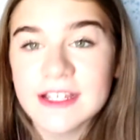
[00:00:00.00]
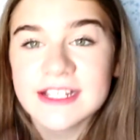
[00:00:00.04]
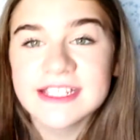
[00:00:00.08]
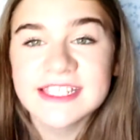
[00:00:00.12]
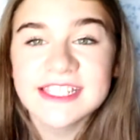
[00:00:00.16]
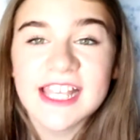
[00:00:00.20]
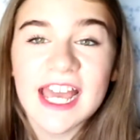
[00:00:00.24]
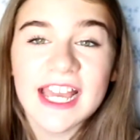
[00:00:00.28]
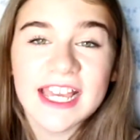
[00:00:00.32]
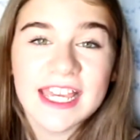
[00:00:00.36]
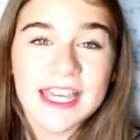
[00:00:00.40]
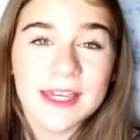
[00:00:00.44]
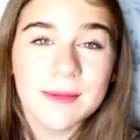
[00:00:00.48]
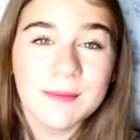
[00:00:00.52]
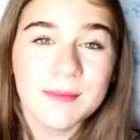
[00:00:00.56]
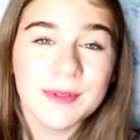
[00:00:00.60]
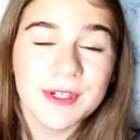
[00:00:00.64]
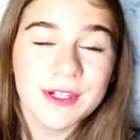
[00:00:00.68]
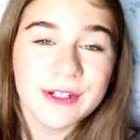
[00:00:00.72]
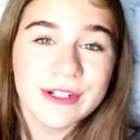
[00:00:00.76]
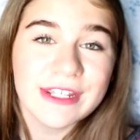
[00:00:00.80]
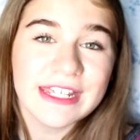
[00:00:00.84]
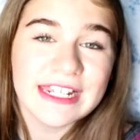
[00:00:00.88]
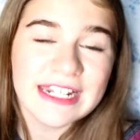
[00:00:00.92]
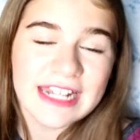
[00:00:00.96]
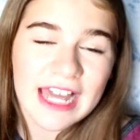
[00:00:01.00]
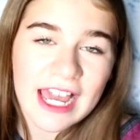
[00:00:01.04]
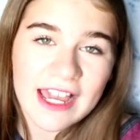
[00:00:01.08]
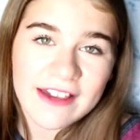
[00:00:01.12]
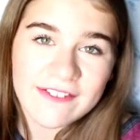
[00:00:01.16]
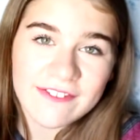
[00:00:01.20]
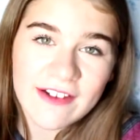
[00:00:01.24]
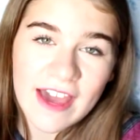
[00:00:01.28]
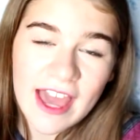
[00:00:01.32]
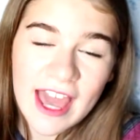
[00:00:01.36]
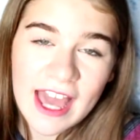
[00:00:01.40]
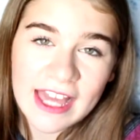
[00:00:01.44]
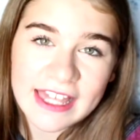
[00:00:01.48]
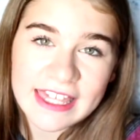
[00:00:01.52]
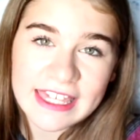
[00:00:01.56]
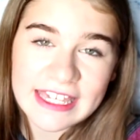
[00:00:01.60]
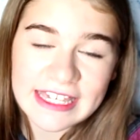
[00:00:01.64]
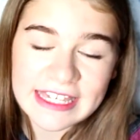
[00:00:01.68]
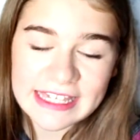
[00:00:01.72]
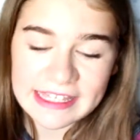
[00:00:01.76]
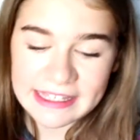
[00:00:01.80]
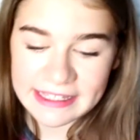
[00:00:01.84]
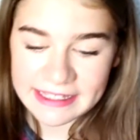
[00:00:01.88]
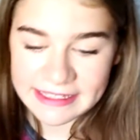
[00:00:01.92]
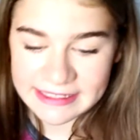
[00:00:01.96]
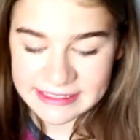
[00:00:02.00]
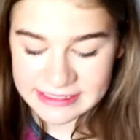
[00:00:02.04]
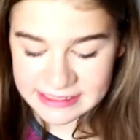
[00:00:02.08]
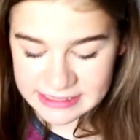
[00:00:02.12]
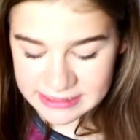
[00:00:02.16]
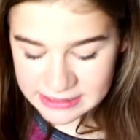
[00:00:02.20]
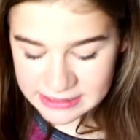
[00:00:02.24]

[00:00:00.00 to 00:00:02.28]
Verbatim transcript: second beauty life hack is